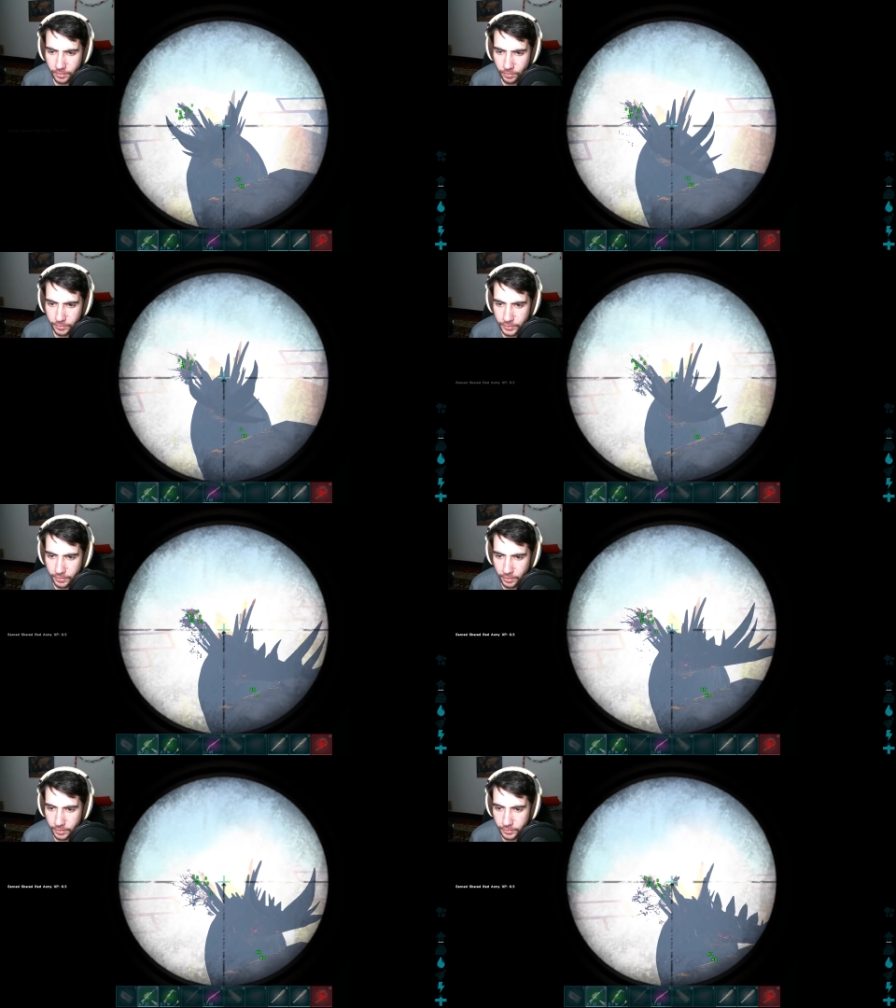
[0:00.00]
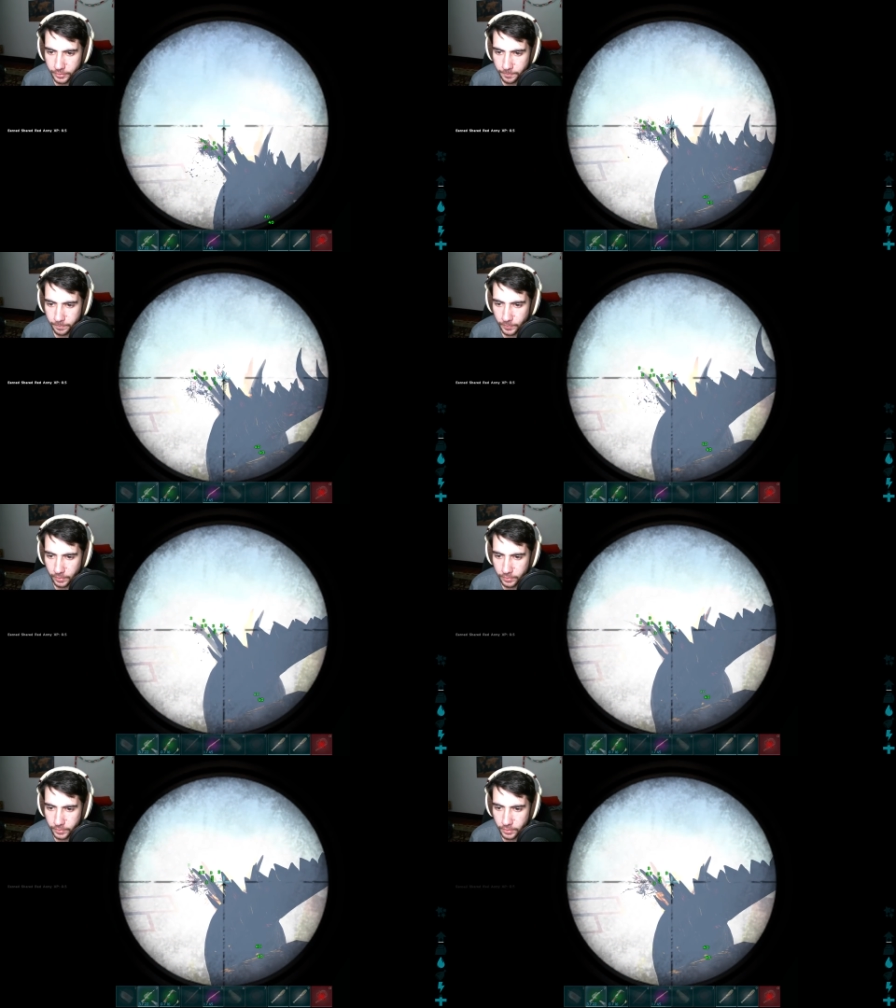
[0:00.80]
Where is he? There he is.
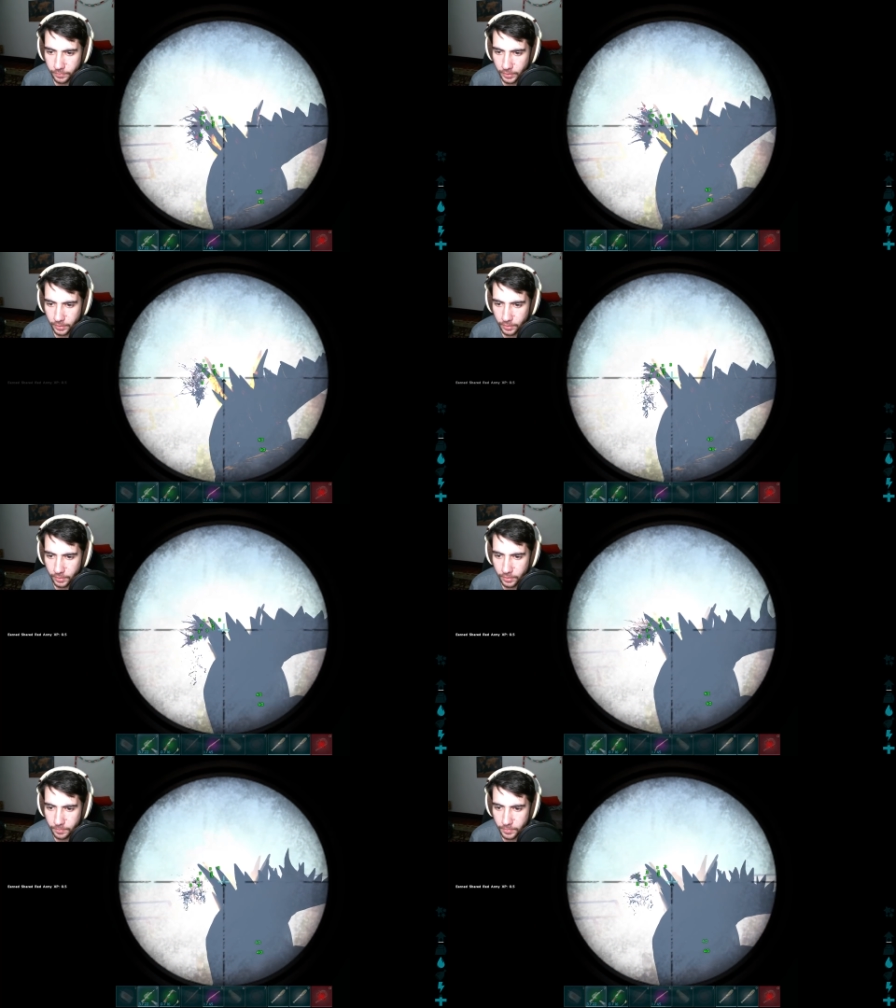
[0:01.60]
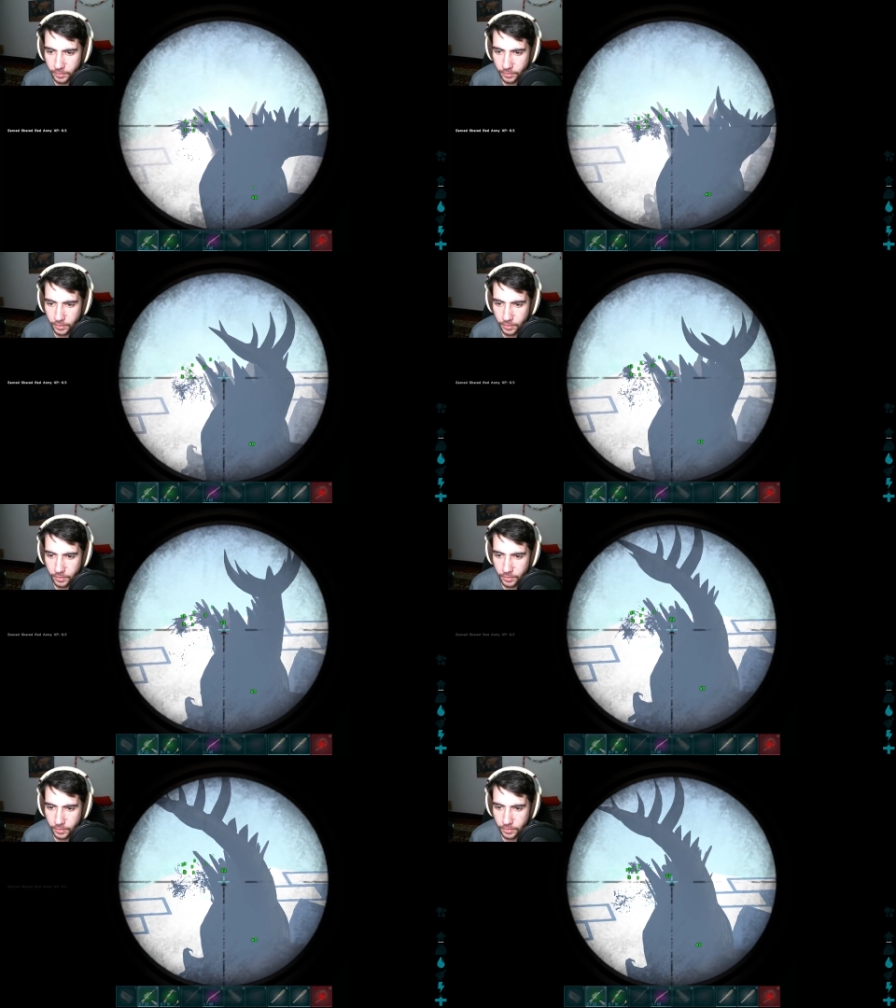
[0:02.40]
Let's see if I can't hit him.
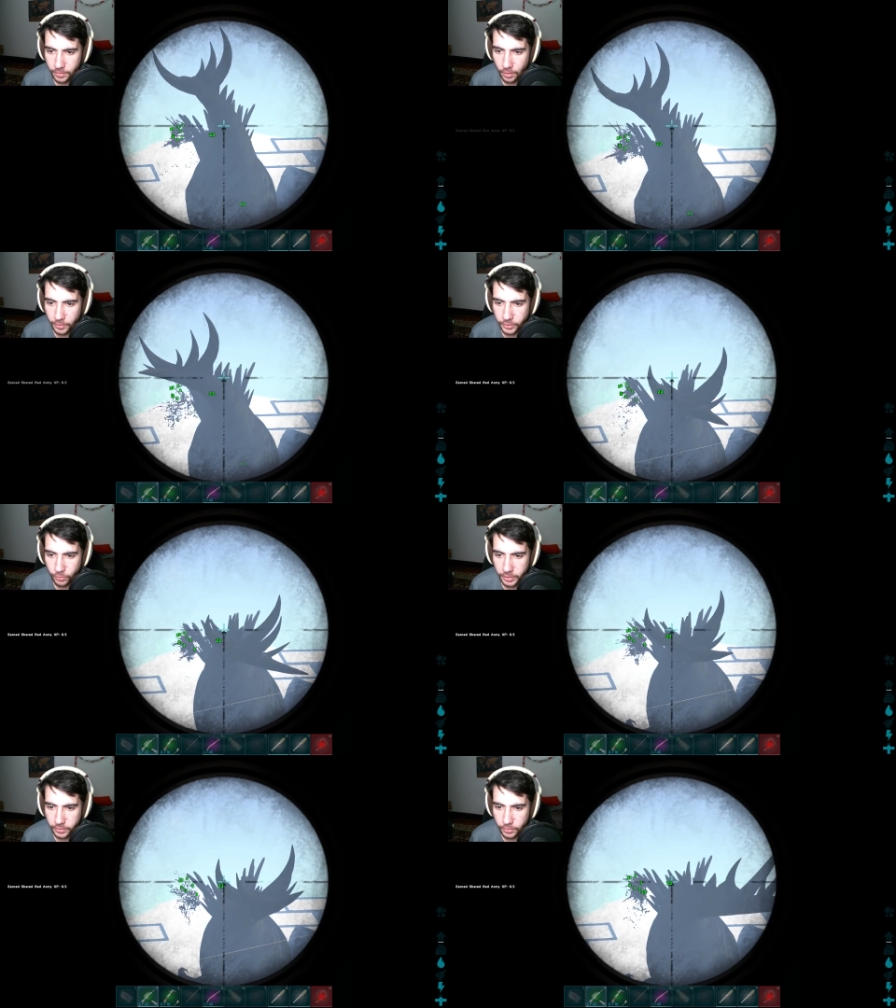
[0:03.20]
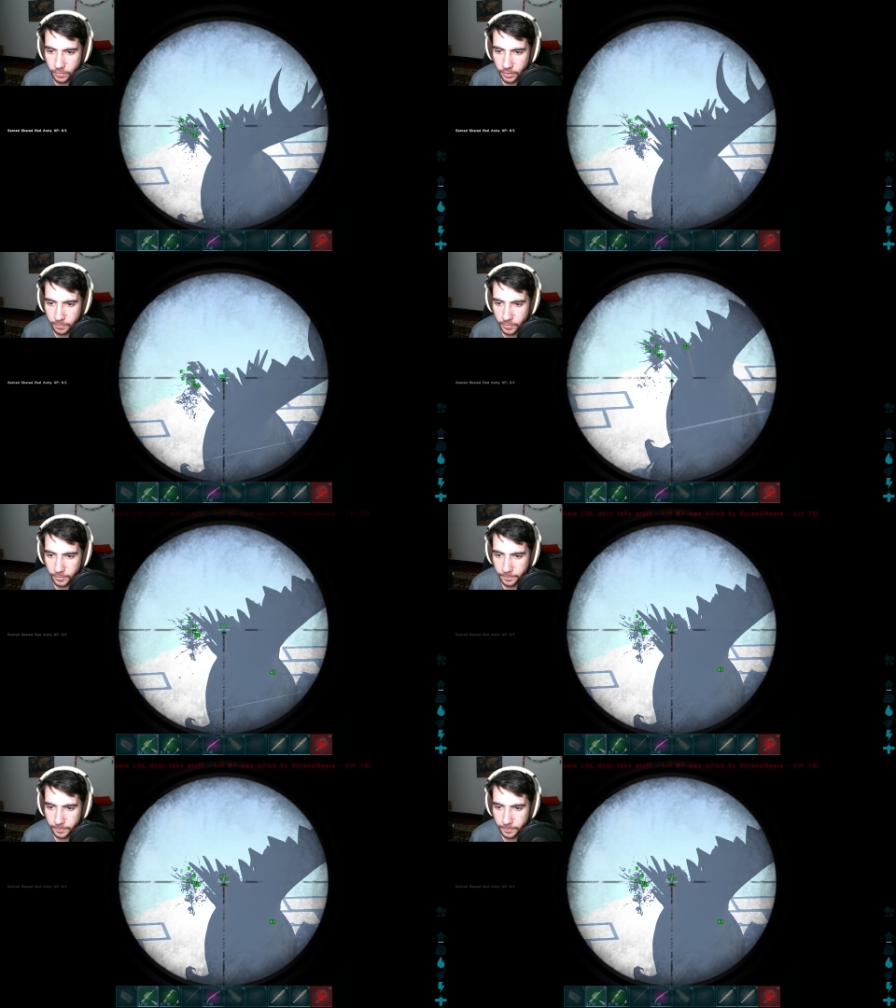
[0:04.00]
Oh, there's a 22 on him.